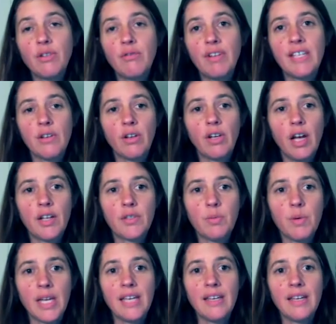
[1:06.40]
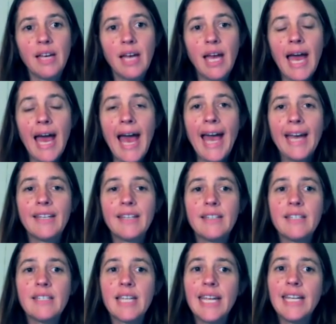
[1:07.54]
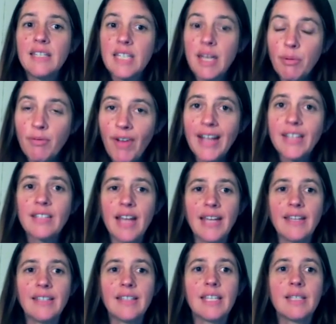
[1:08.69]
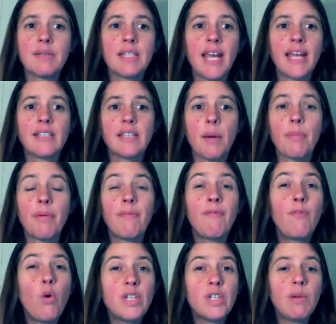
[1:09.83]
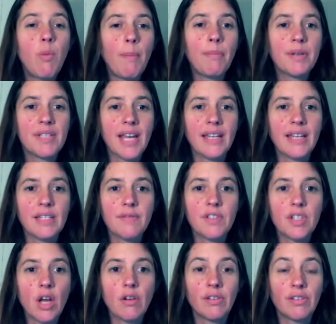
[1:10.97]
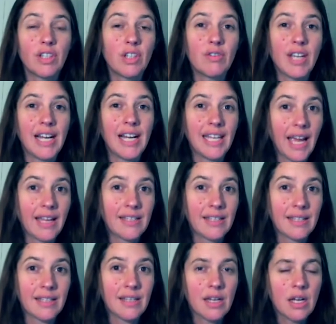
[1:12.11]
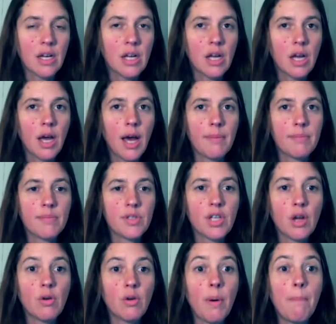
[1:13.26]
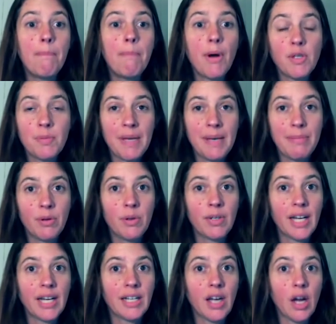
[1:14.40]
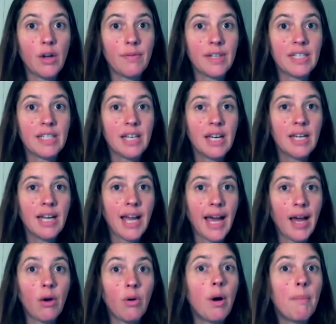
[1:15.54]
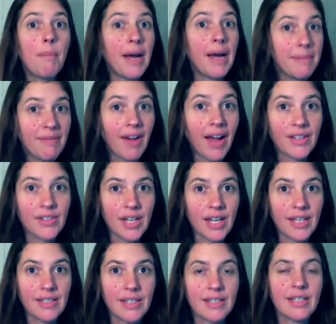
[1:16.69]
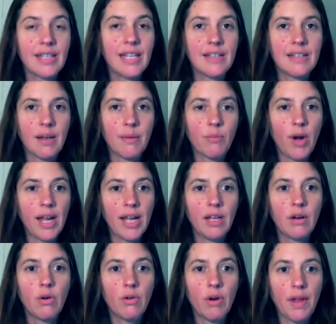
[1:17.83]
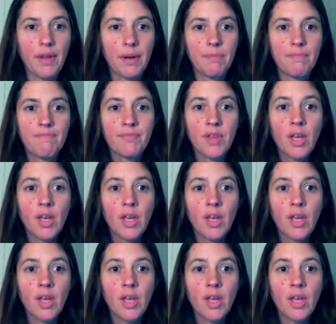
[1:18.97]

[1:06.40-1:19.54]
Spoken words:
increase on last week. And in the double vaccinated, this takes up 41% of the total new daily cases. So most people who are getting COVID now might be vaccinated in some way or other.